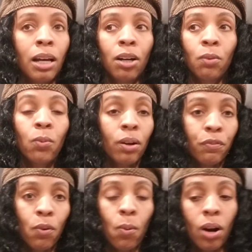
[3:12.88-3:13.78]
what
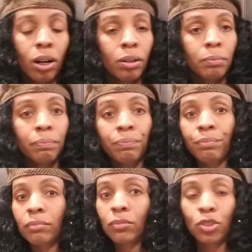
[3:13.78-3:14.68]
form
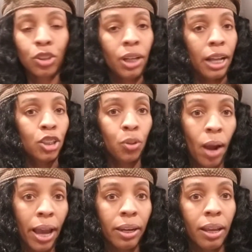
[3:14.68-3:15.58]
should I
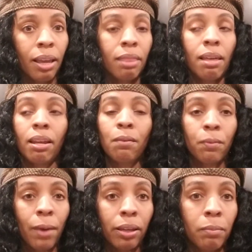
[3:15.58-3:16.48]
try it in that he
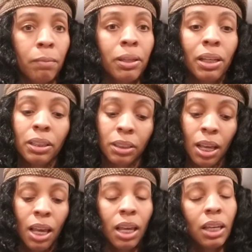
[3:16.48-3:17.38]
would recommend because
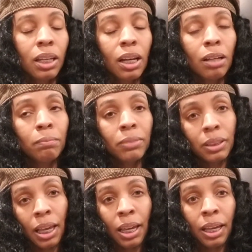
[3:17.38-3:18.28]
it comes
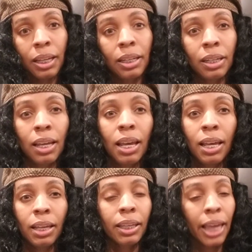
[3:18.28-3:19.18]
in
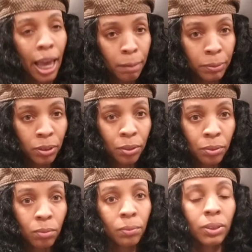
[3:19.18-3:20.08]
capsule,
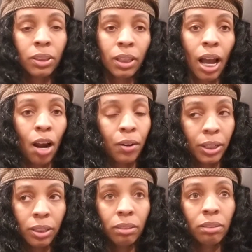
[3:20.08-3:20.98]
which I
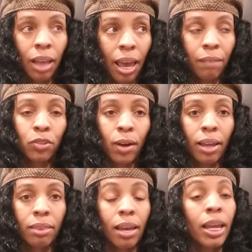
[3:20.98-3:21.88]
already have
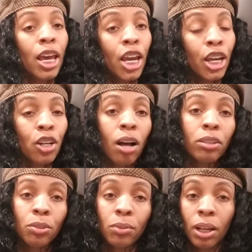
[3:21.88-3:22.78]
tried that. It
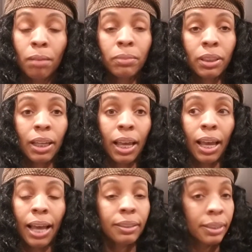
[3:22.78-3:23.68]
also comes
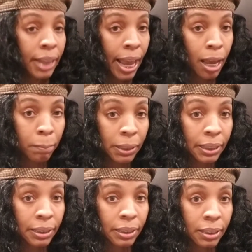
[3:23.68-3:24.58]
as tablets